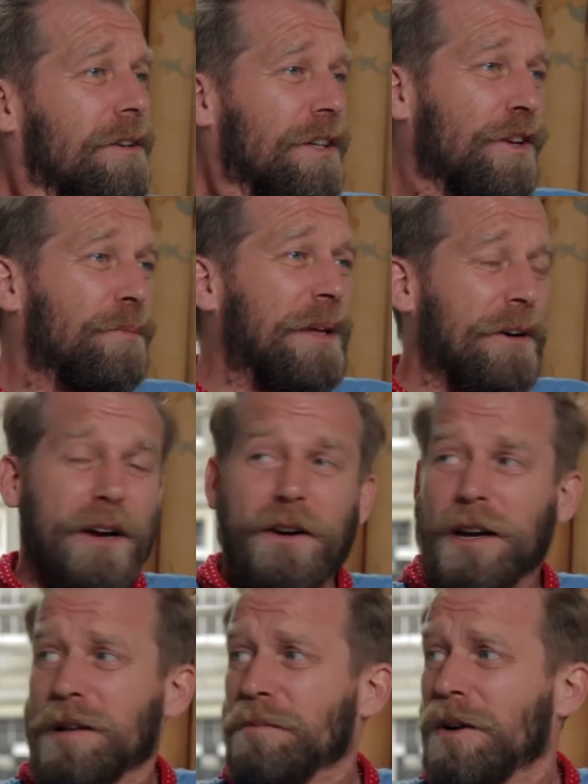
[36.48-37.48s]
You've been
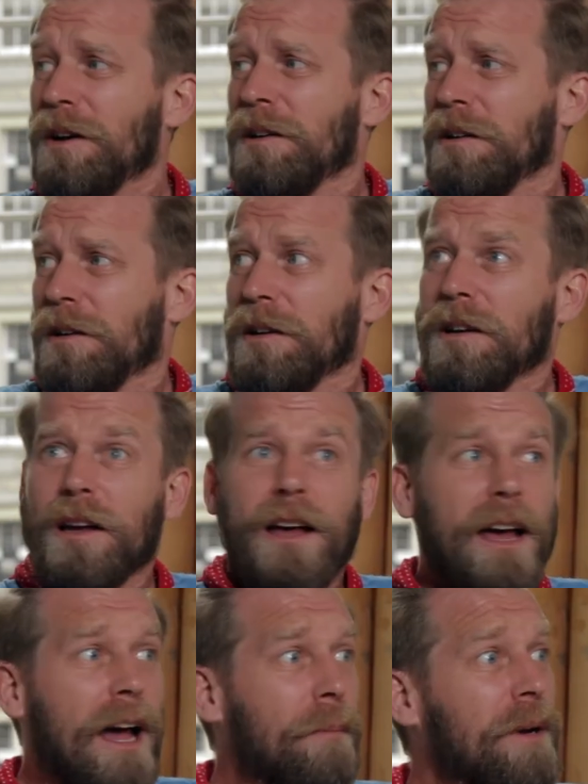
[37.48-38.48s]
around Edinburgh.
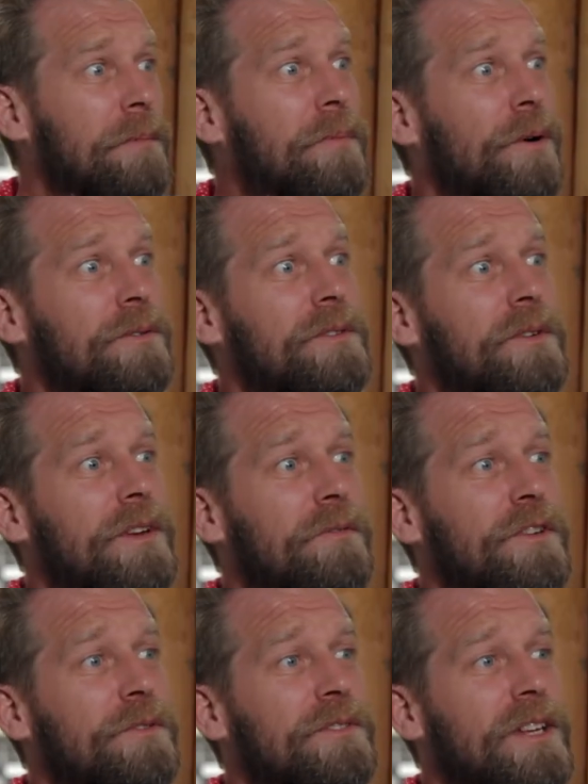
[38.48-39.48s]
How many posters have
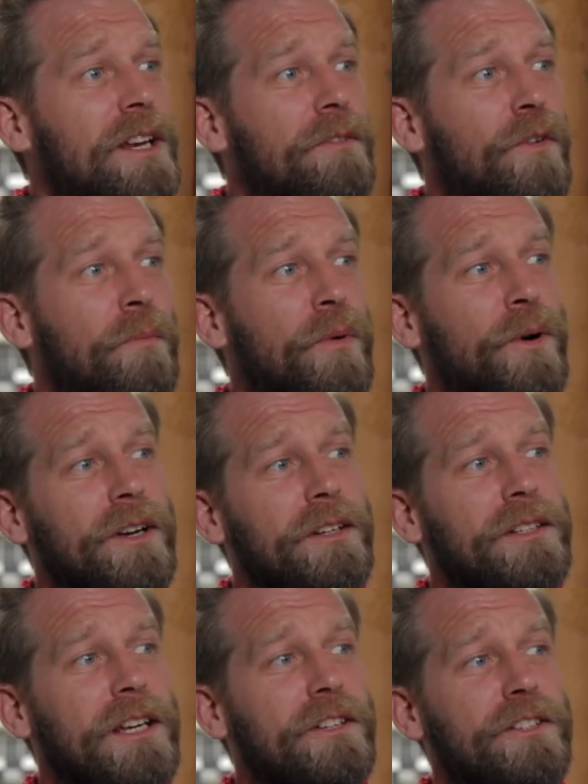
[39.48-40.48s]
you seen of a boy in a
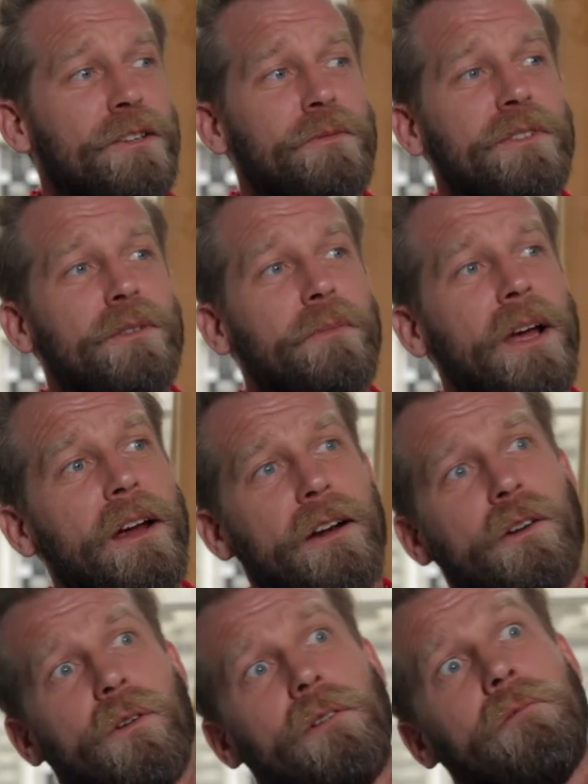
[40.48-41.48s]
t-shirt with some hair
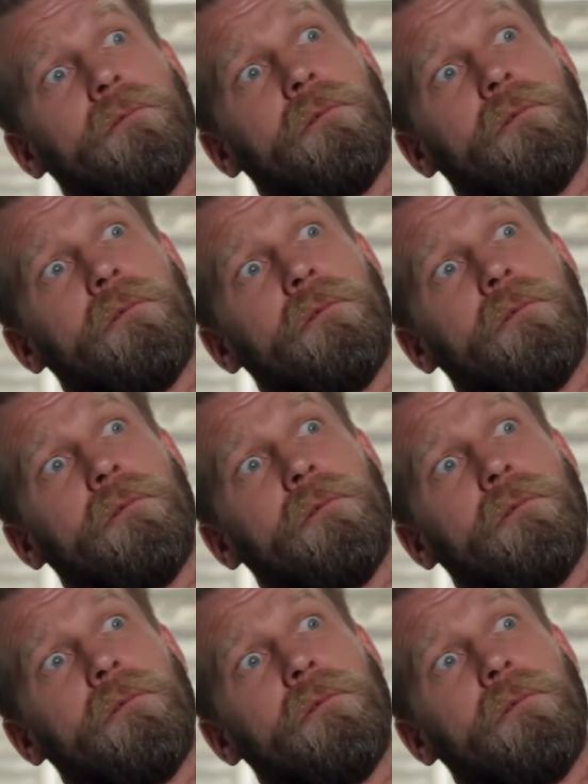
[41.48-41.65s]
going?